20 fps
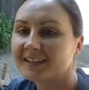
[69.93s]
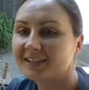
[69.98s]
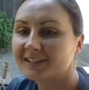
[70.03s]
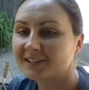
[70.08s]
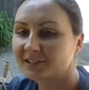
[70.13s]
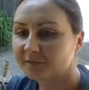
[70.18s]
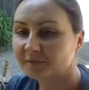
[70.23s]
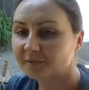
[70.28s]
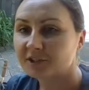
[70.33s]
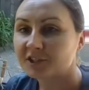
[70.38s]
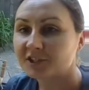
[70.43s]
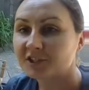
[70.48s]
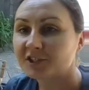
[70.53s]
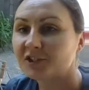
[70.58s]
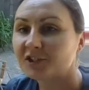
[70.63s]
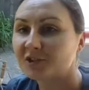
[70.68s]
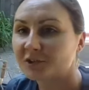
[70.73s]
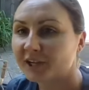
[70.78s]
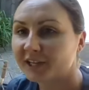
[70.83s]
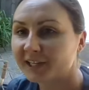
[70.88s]
So if you're
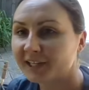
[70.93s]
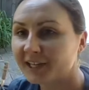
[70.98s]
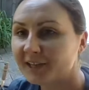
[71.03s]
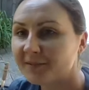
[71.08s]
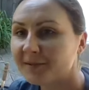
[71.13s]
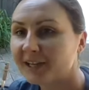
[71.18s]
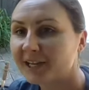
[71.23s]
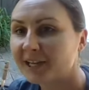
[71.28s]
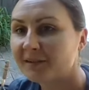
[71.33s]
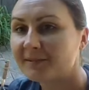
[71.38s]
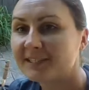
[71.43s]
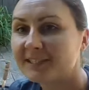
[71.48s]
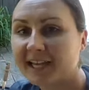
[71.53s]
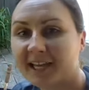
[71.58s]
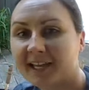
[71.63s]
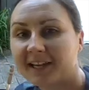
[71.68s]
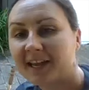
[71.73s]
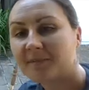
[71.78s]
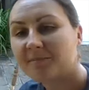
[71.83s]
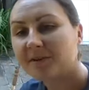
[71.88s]
just joining, my name is
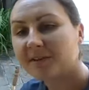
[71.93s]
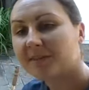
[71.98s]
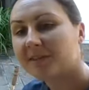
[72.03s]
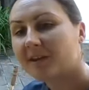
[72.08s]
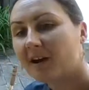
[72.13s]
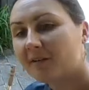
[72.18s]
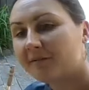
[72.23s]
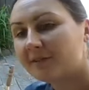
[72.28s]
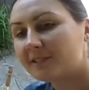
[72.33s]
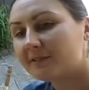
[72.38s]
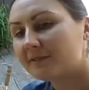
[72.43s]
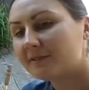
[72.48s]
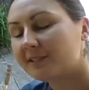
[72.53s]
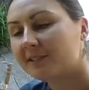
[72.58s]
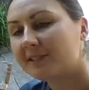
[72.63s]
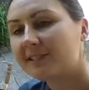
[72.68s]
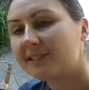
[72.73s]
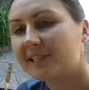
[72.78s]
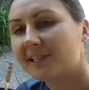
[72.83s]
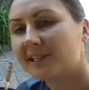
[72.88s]
Anna. I'm with the Office for
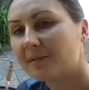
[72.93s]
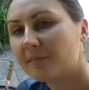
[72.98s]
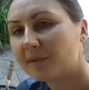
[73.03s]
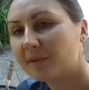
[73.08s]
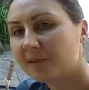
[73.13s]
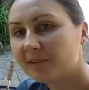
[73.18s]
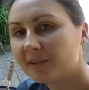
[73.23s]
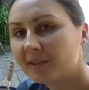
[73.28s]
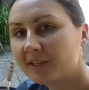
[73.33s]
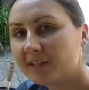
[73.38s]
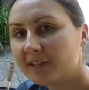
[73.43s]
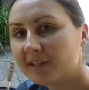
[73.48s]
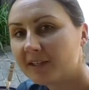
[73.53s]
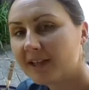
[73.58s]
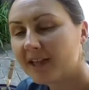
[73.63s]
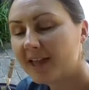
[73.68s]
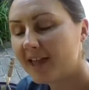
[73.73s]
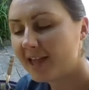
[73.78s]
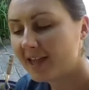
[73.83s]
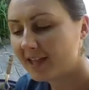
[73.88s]
Sustainability,
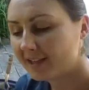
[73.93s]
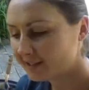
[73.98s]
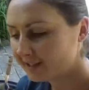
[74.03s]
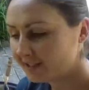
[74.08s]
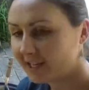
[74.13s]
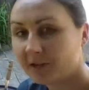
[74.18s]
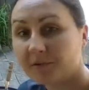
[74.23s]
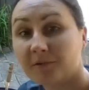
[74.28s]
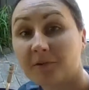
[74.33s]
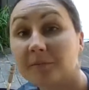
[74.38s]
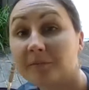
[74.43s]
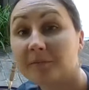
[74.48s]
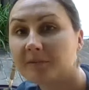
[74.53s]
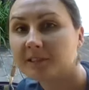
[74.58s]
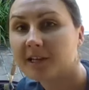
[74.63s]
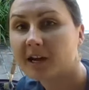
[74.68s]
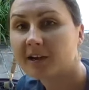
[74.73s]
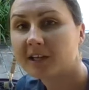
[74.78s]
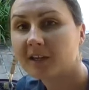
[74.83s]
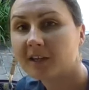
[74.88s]
and today we're
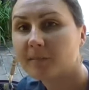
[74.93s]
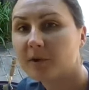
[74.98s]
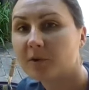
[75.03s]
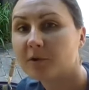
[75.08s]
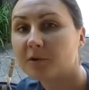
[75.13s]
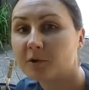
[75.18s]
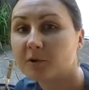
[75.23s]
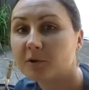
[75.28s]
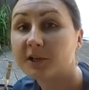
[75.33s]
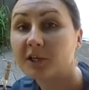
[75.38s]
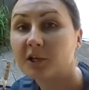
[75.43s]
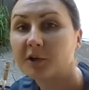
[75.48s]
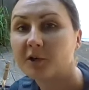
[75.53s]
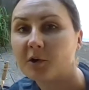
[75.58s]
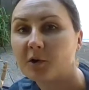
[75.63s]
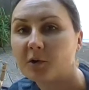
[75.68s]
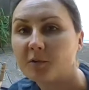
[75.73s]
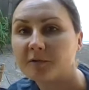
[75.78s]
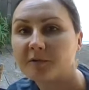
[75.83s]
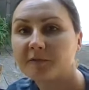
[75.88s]
talking about growing
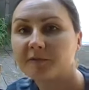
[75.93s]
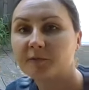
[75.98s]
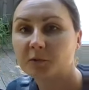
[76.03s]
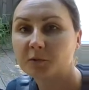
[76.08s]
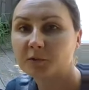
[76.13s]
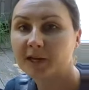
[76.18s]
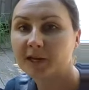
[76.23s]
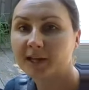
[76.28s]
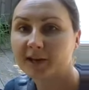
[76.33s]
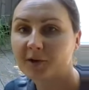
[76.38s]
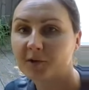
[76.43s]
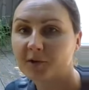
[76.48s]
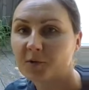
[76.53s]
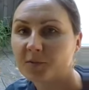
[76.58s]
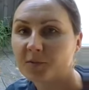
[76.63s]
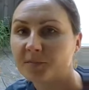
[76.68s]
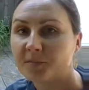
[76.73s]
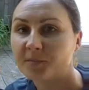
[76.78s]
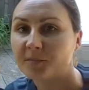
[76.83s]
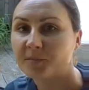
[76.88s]
your own food at
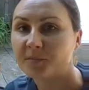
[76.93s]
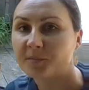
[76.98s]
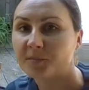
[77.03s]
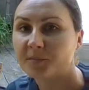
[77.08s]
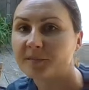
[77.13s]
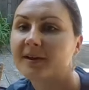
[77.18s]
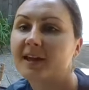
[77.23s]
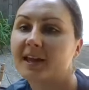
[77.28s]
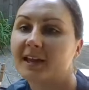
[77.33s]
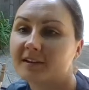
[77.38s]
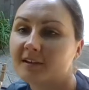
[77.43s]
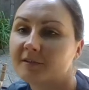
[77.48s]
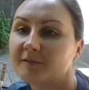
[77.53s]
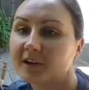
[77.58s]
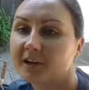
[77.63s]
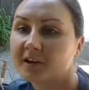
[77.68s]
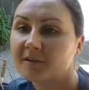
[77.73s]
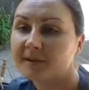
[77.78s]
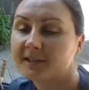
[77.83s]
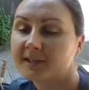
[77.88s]
home and
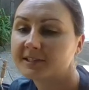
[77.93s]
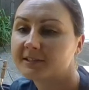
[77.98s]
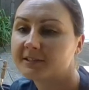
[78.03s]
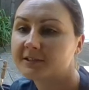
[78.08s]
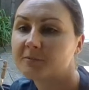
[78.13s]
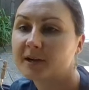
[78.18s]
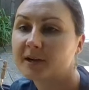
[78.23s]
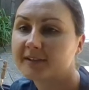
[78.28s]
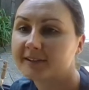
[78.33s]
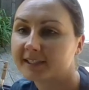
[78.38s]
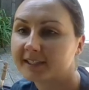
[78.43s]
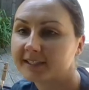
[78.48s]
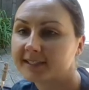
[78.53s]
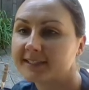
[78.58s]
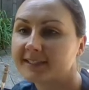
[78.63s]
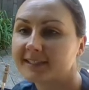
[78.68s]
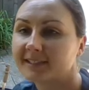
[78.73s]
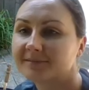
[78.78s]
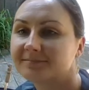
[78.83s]
environmental wellness.